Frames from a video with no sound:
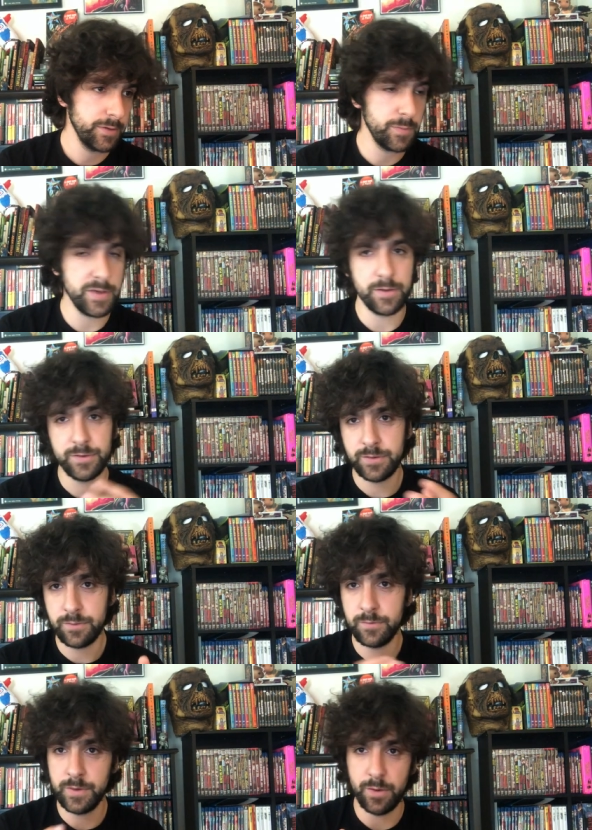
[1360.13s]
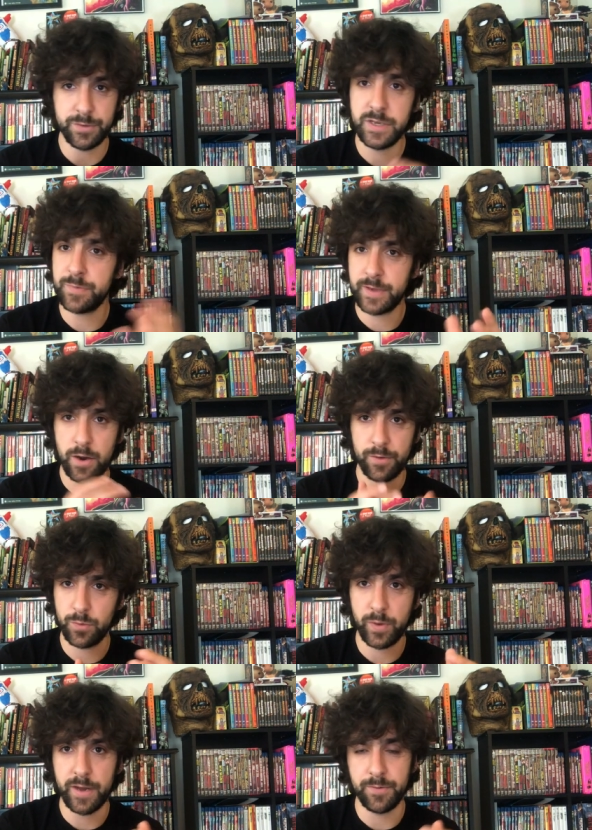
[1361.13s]
to be you know cheap scares
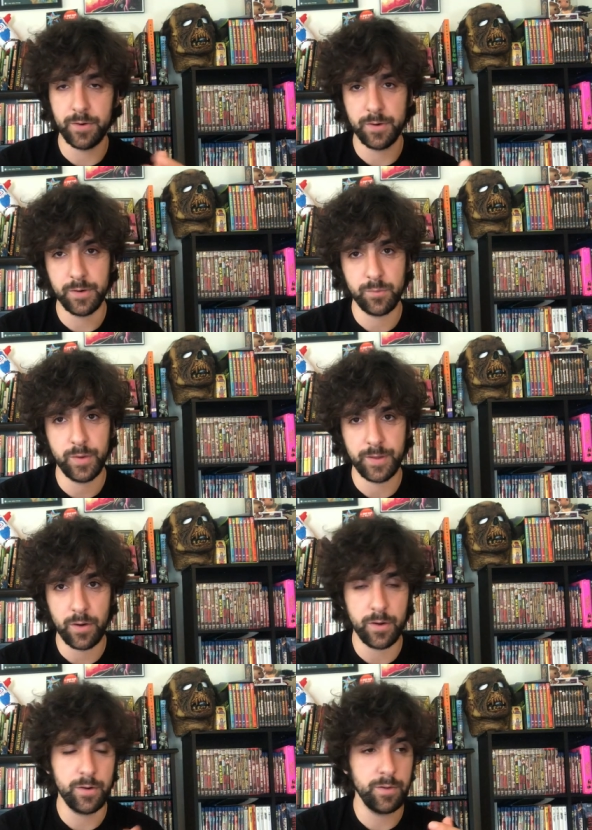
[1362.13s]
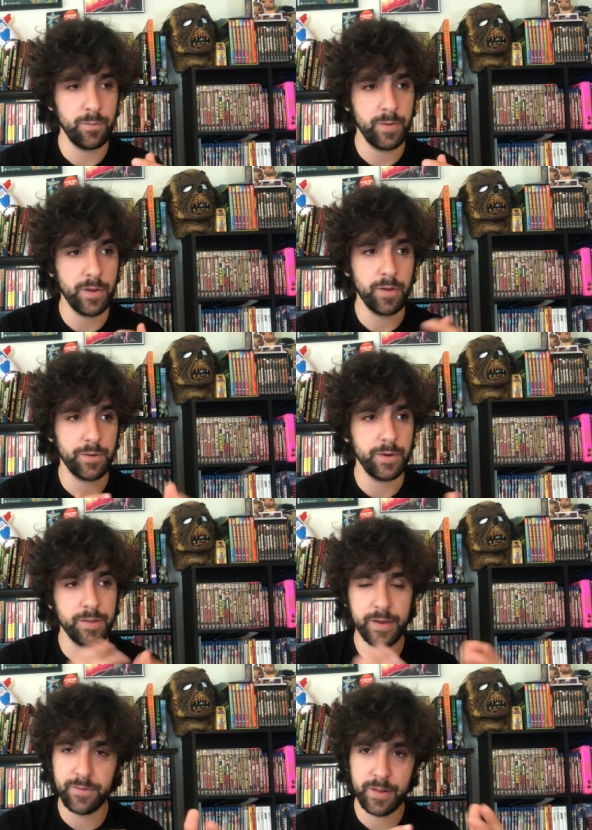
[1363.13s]
or whatever when the art when the author couldn't
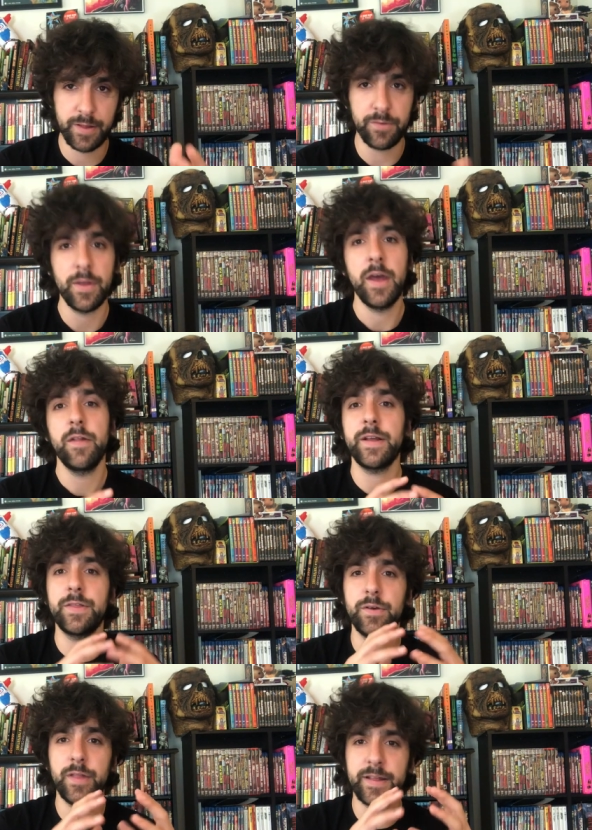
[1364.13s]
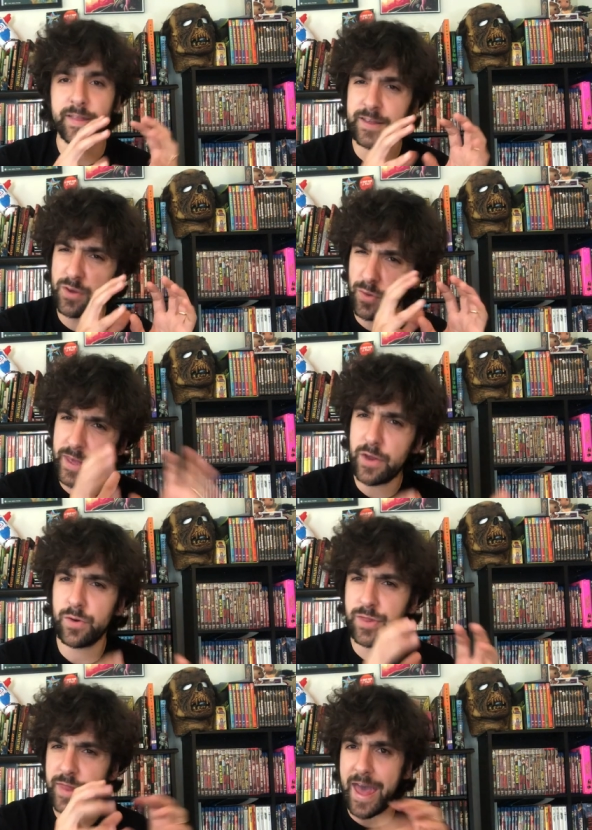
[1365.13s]
think of anything else like the, like the, you'll
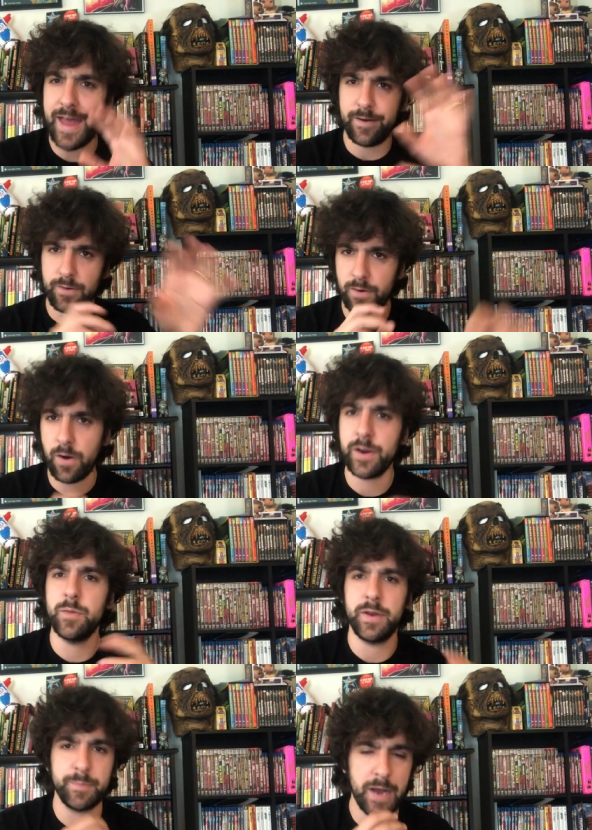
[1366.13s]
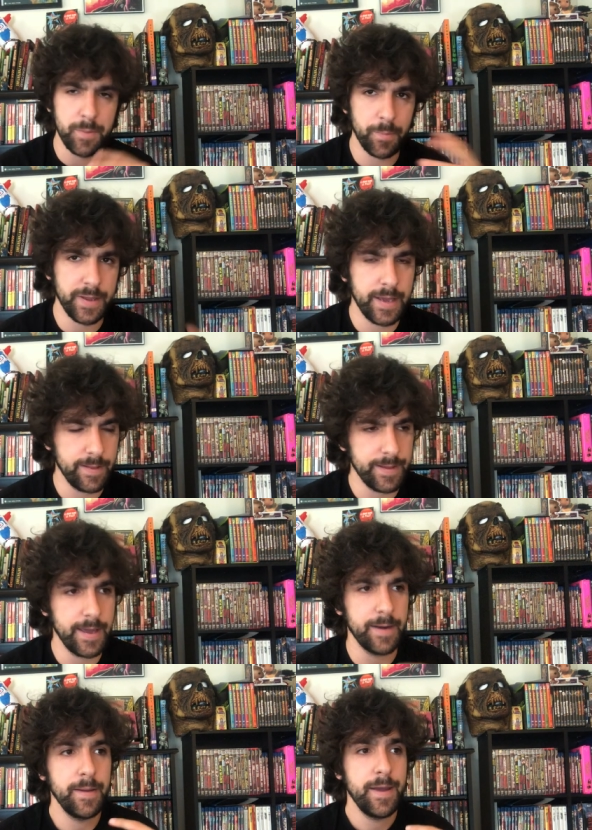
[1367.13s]
hear that argument pop up again and
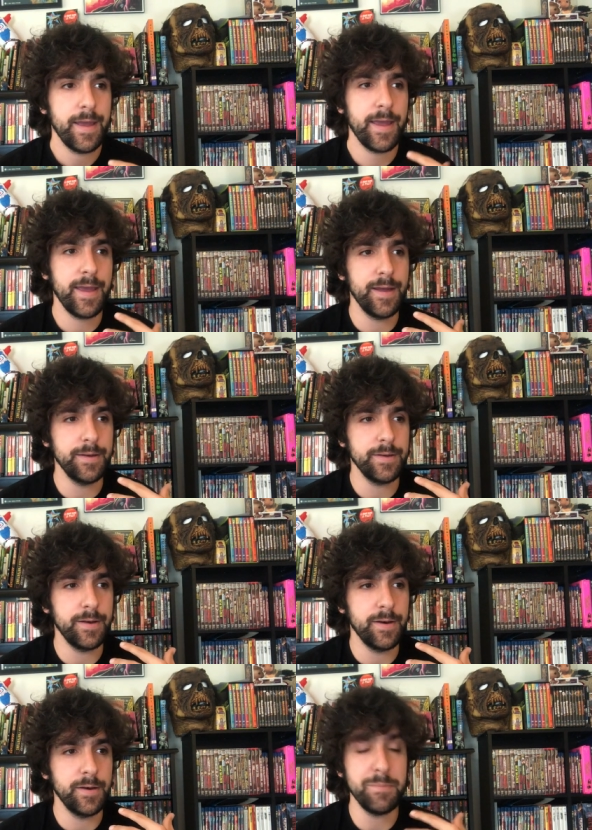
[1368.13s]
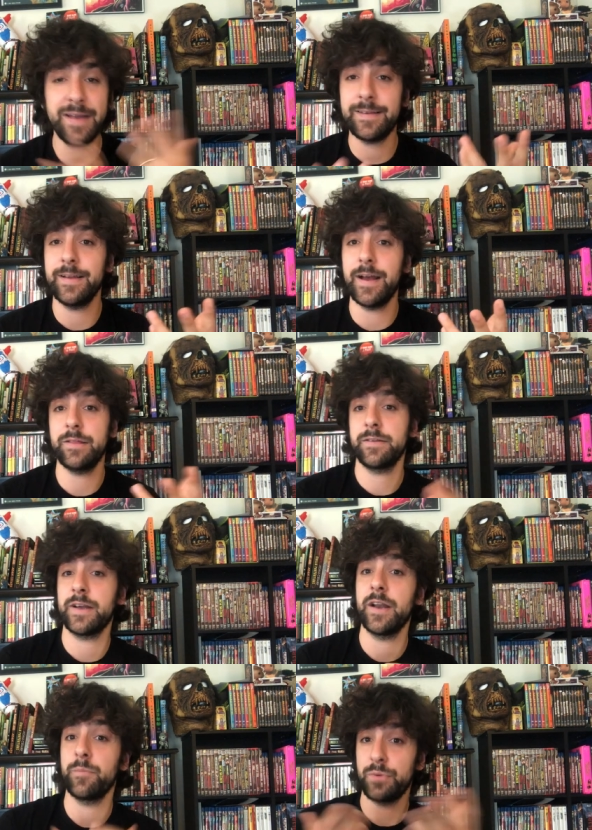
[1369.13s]
again and uh, mexican gothic is
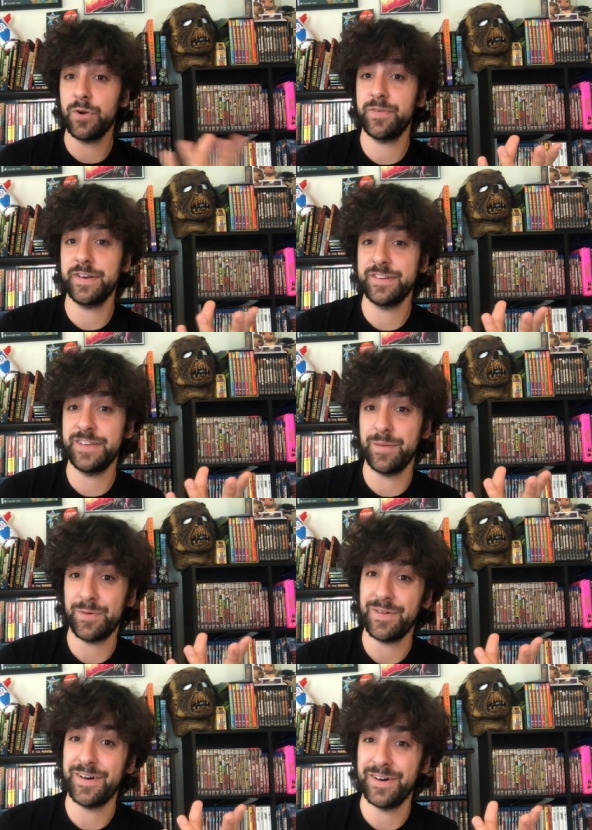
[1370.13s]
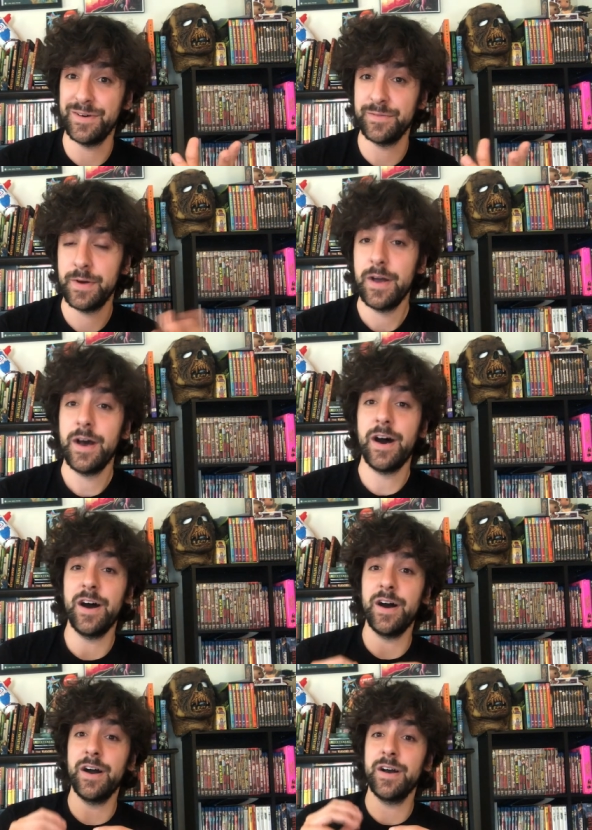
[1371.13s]
kind of the perfect example of
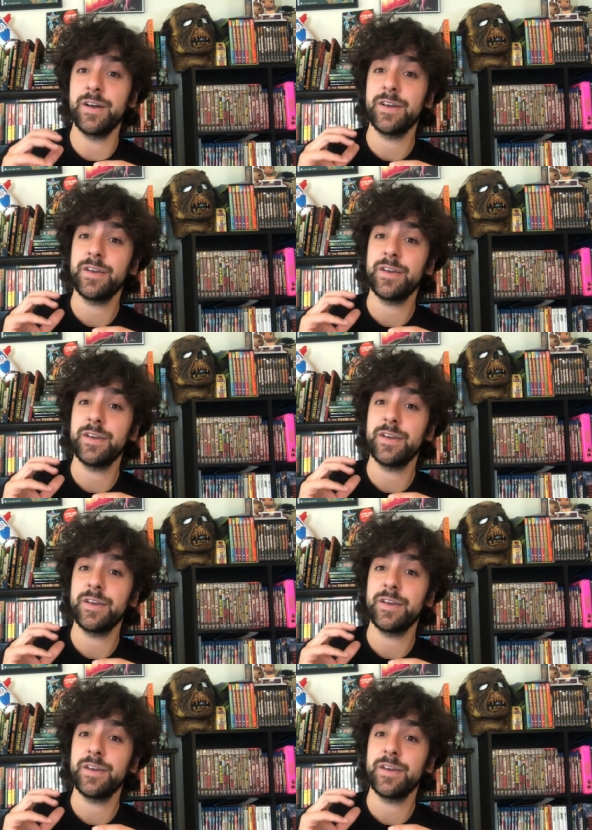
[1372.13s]
uh,